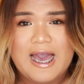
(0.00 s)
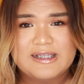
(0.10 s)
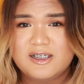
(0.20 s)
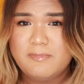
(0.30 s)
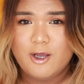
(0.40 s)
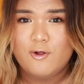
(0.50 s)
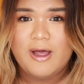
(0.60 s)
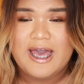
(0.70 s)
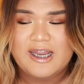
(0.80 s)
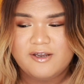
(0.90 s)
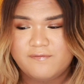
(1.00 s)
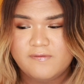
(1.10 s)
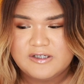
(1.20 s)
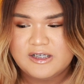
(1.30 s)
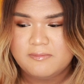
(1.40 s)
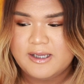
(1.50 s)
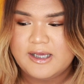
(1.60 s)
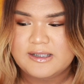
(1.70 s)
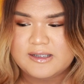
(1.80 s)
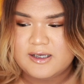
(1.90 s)
I did my whole head in 15
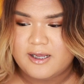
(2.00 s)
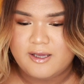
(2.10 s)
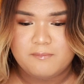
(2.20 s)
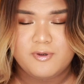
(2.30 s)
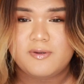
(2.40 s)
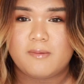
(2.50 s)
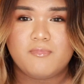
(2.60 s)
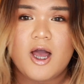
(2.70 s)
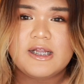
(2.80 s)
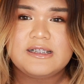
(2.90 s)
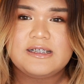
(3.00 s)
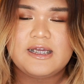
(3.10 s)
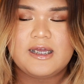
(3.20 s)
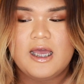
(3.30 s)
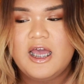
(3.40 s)
minutes and I put like product in it.